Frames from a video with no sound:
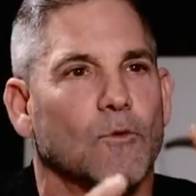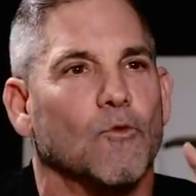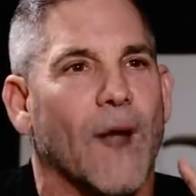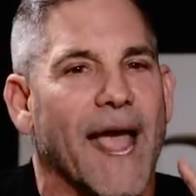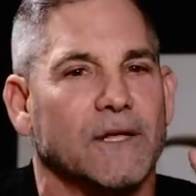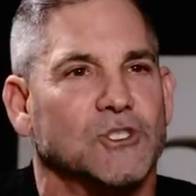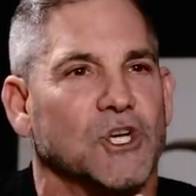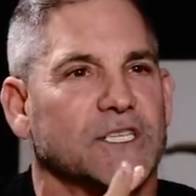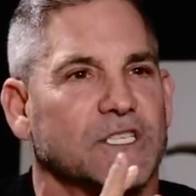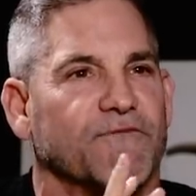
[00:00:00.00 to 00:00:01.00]
ra-
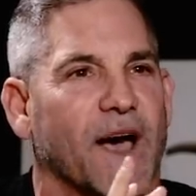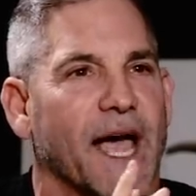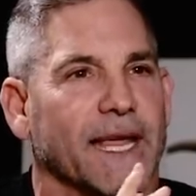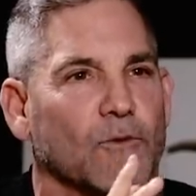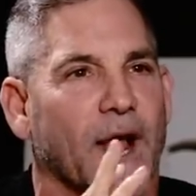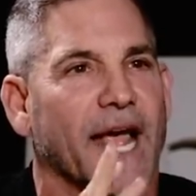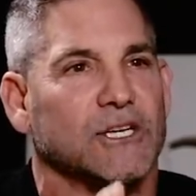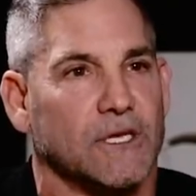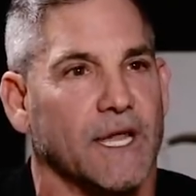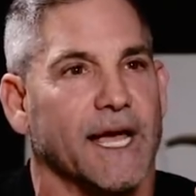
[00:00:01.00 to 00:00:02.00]
justifying,
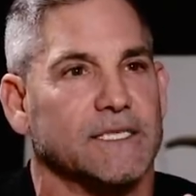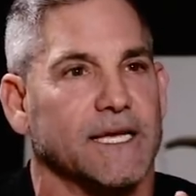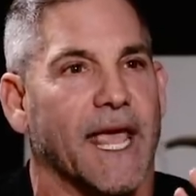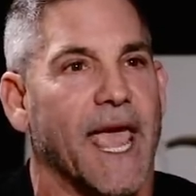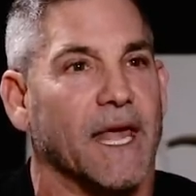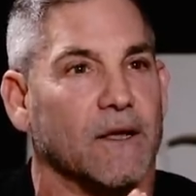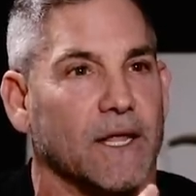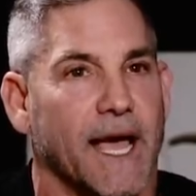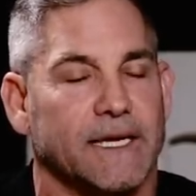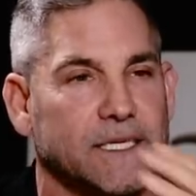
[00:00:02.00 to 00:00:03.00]
rationalizing,
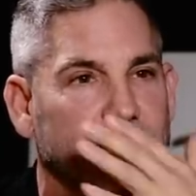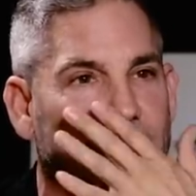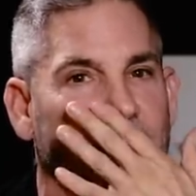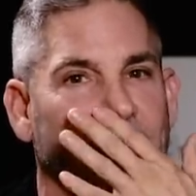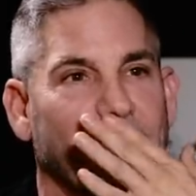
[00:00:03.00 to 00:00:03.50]
analyzing,